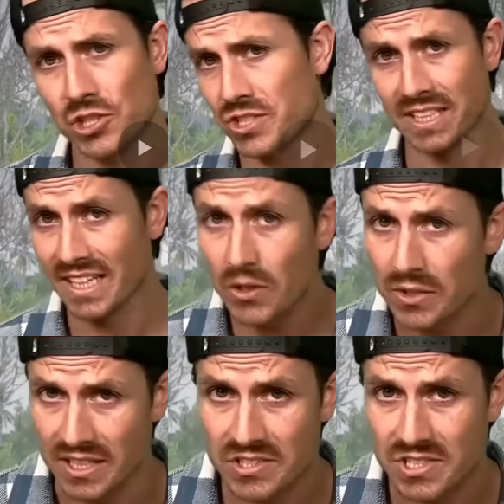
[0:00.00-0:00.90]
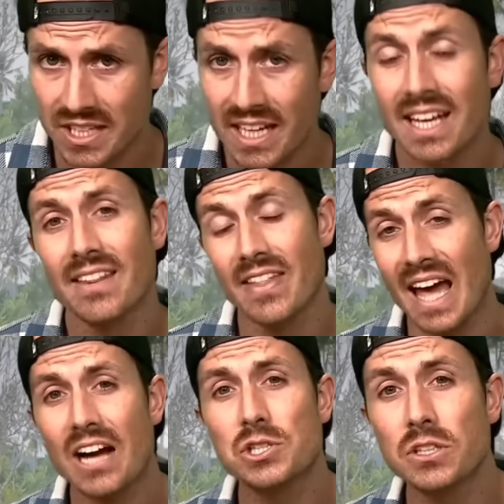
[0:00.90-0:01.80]
It's just an illness.
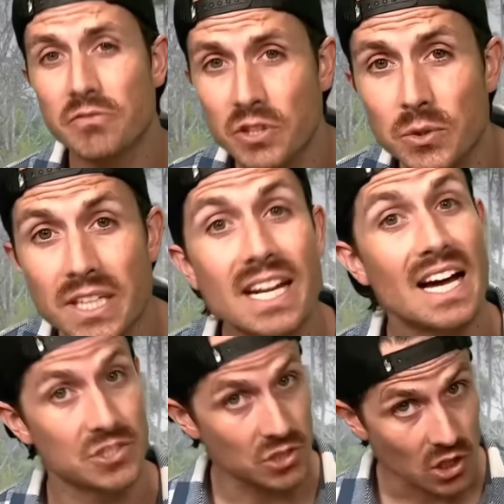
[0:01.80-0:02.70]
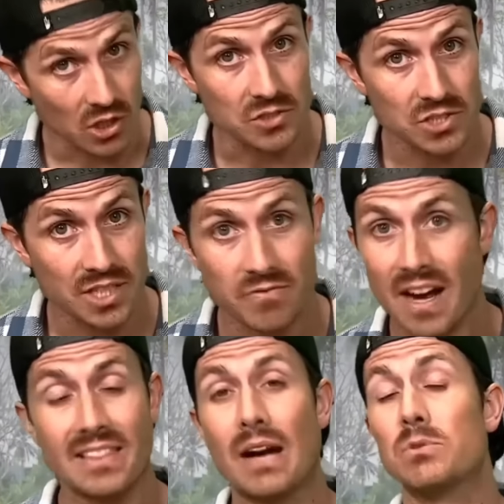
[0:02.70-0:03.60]
They actually viewed it as a curse. In
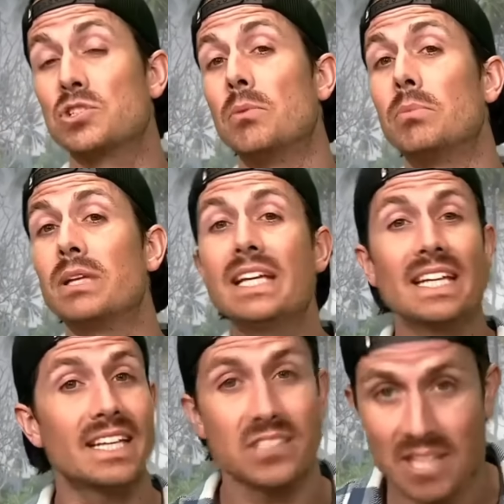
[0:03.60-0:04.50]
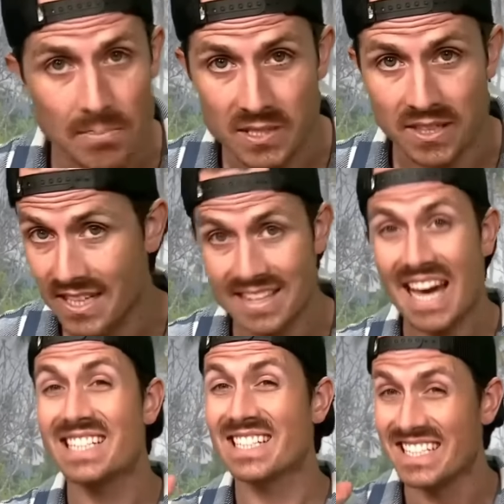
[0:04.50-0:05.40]
fact, that was completely accepted that
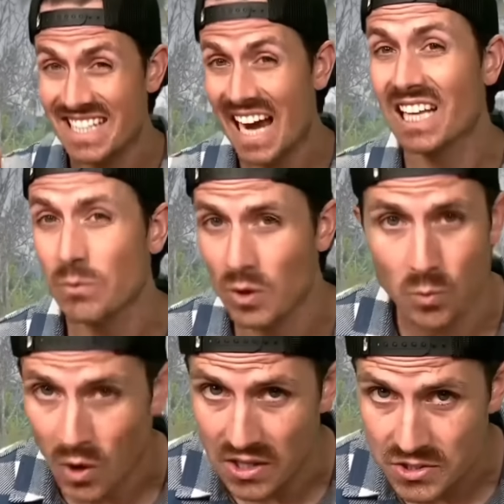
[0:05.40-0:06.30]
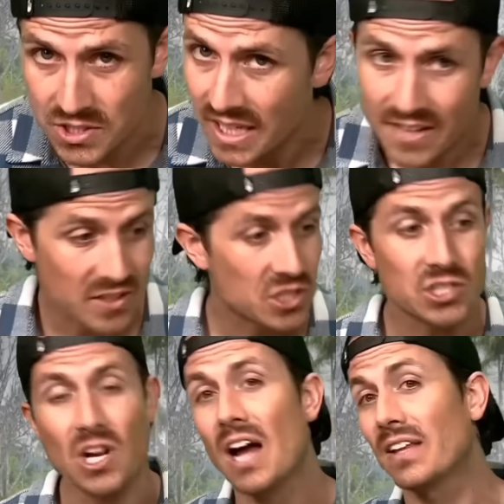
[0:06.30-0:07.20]
that is exactly what it was. This
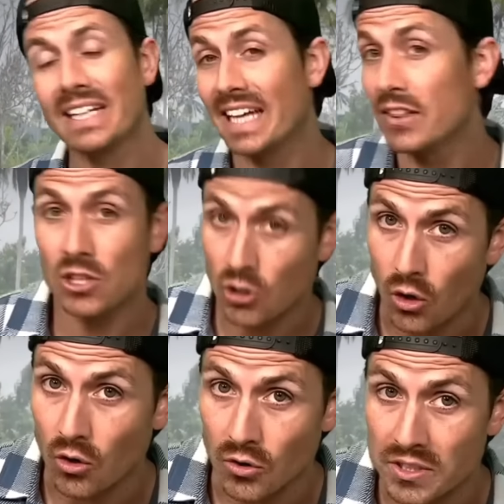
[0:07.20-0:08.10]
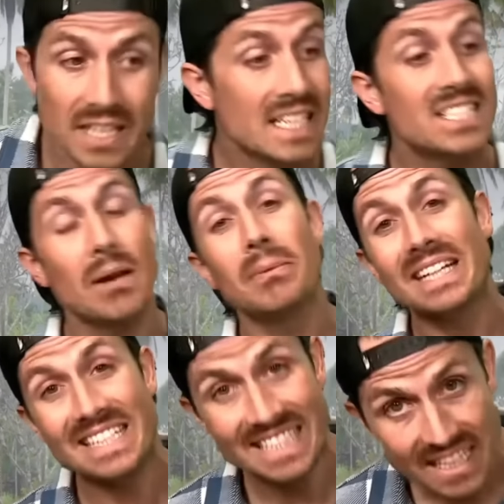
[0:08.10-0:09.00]
is not like getting the cold.
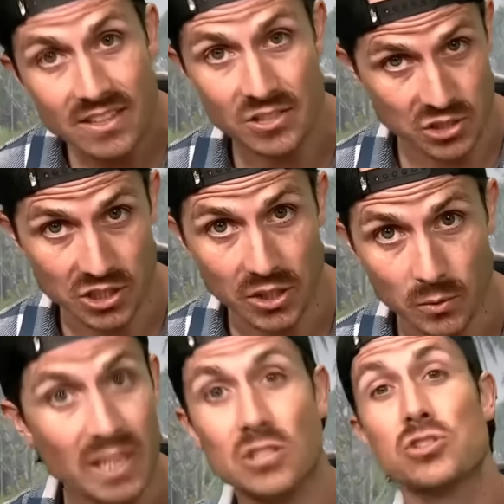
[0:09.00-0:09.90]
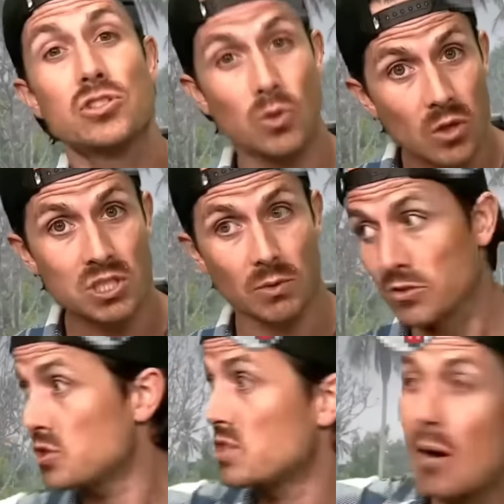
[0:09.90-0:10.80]
Somebody did this to you. Like a
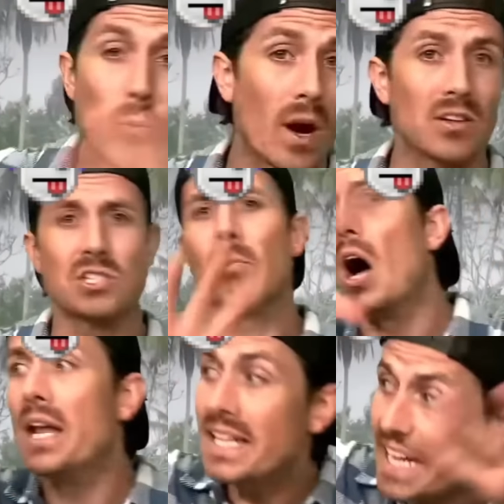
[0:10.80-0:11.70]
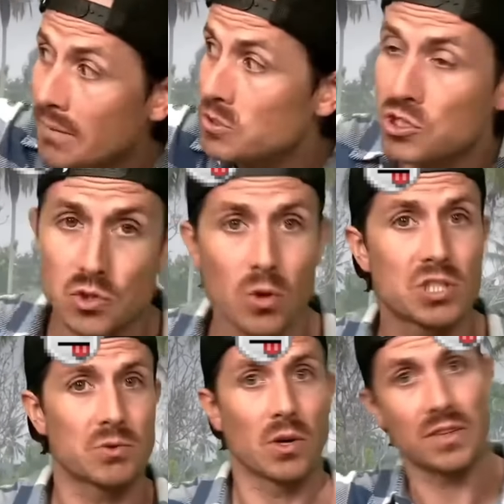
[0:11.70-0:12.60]
sorcerer somewhere, some unnamed
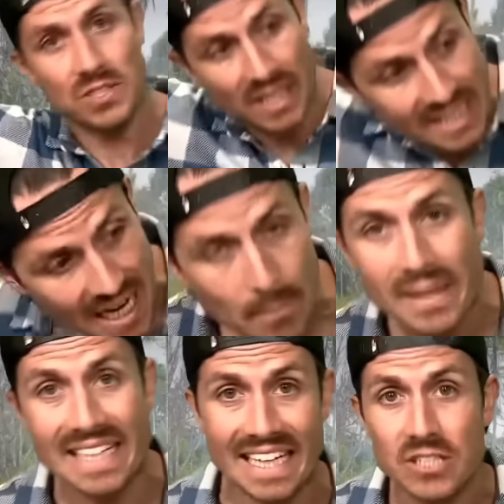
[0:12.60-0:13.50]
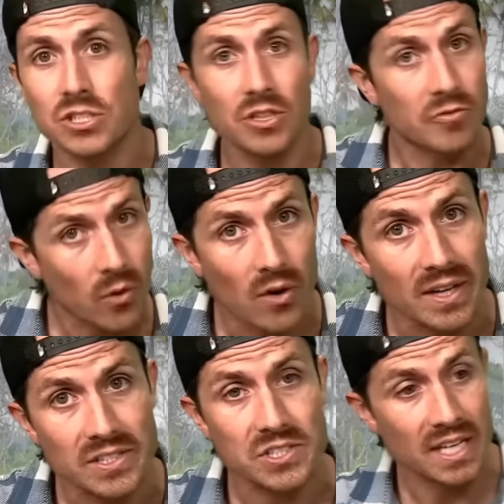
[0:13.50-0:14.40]
sorcerer that's like coming into the
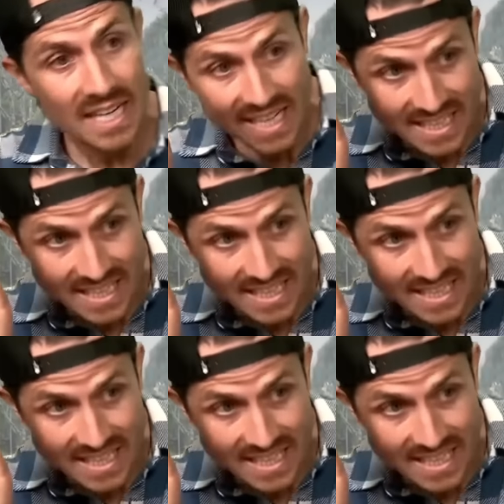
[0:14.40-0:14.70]
forest